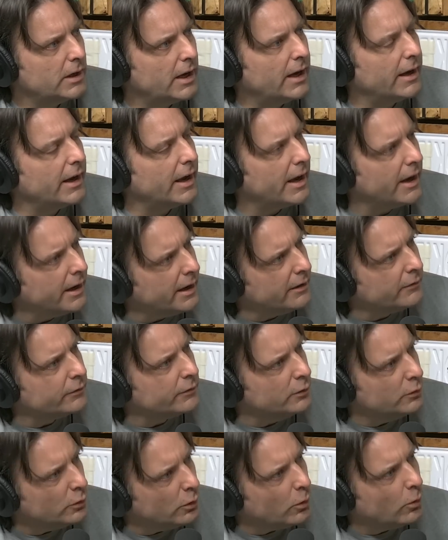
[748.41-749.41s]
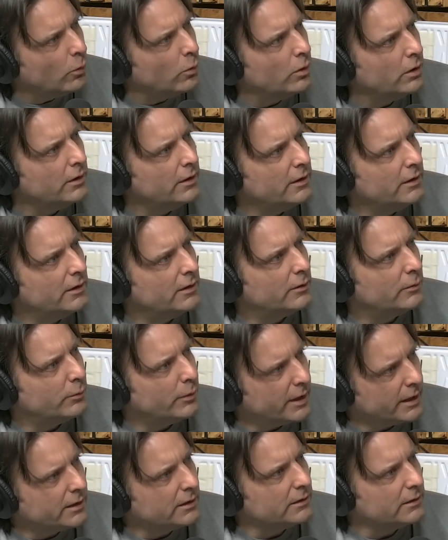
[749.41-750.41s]
Well, I have no
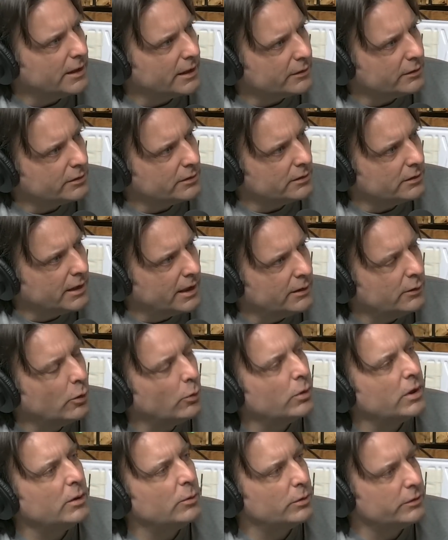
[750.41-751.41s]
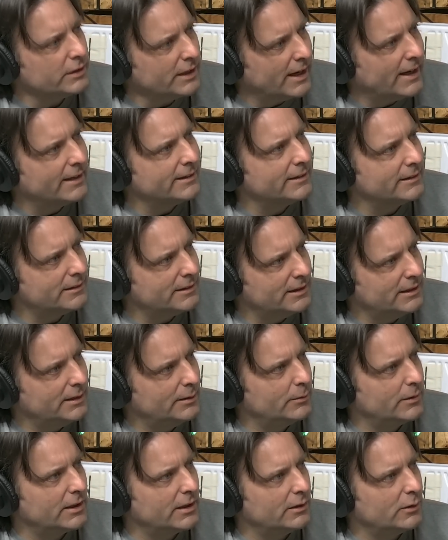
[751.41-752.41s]
recollection. I know he was on the
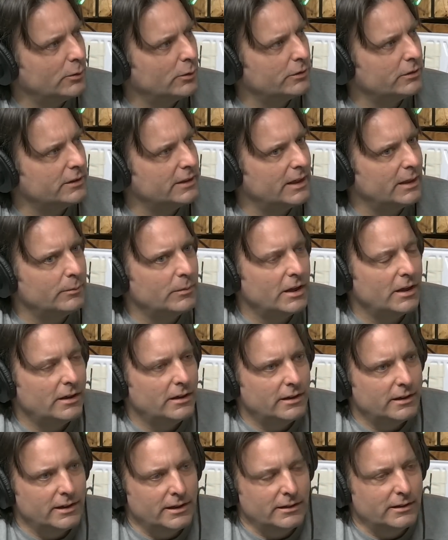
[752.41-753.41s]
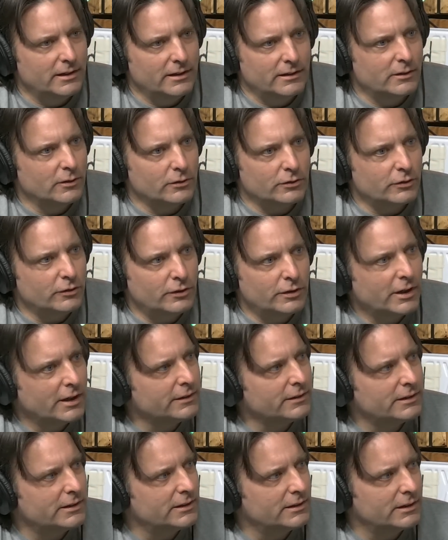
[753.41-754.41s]
team and I know his name. There's
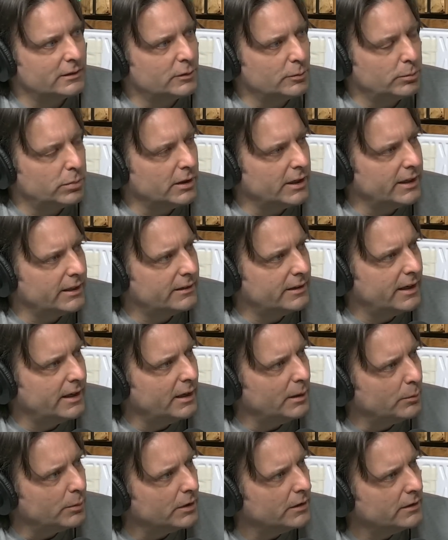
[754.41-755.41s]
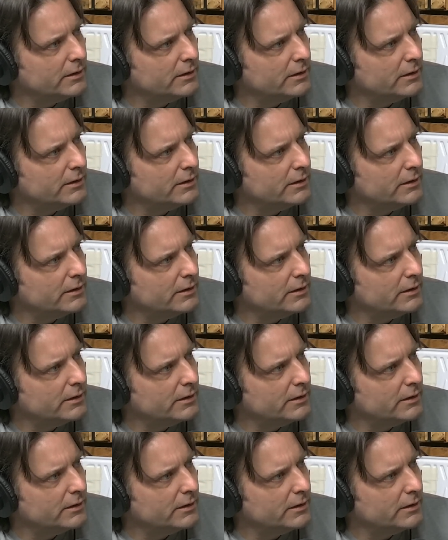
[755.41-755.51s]
nothing. It's a blank tape.